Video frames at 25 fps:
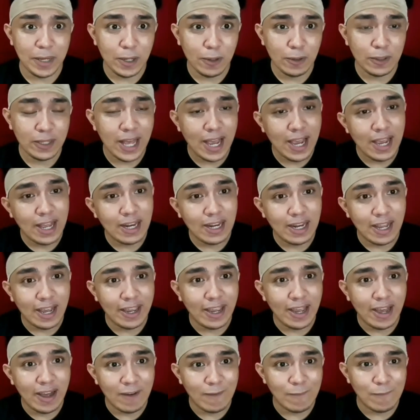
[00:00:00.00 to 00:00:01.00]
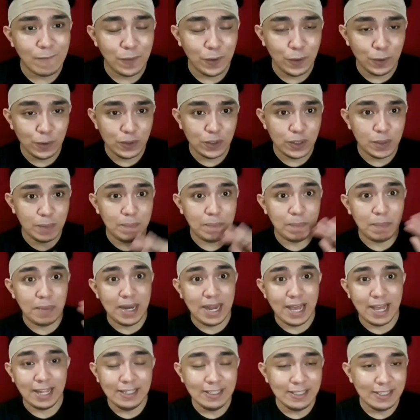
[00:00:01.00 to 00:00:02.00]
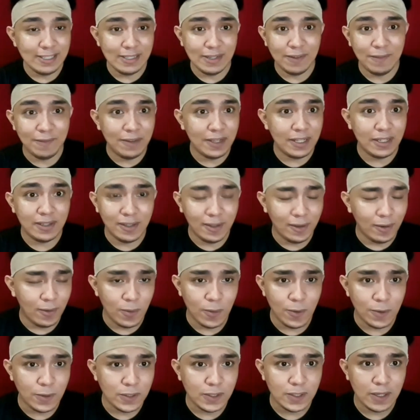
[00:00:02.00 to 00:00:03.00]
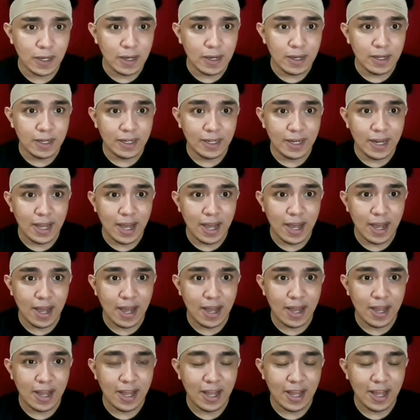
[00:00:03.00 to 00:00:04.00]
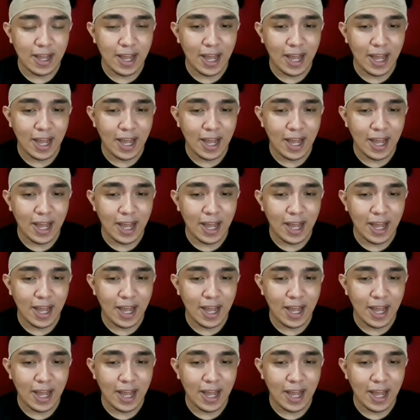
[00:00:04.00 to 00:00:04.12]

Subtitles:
Pero dahil I have future plans na videos na